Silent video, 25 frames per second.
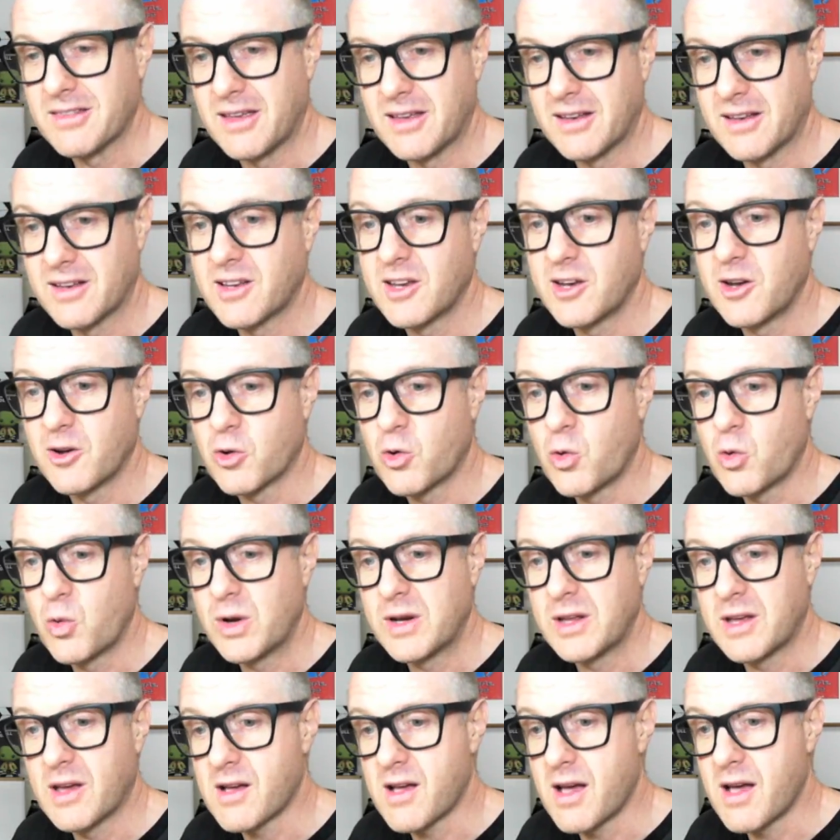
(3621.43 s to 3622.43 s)
that
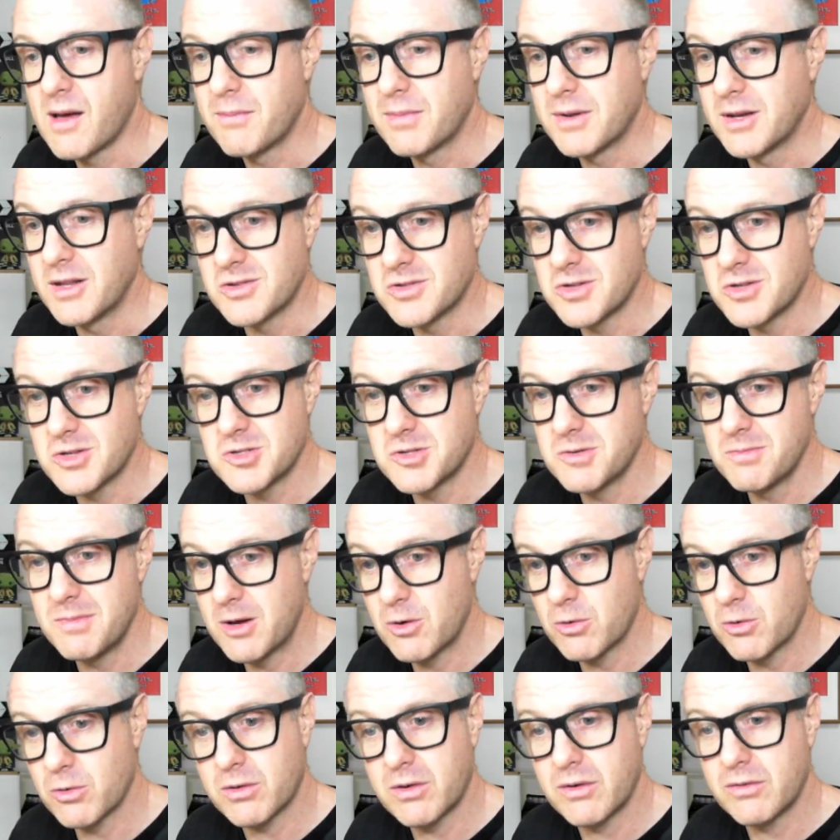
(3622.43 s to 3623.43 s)
quitting a company is just a
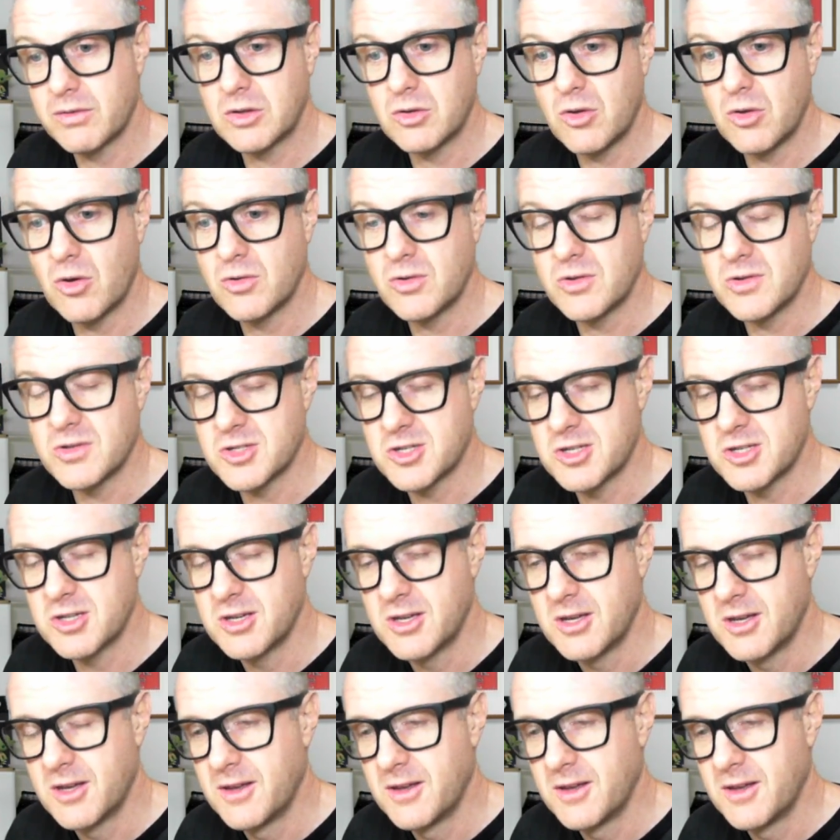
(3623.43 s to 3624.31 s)
matter of giving notice.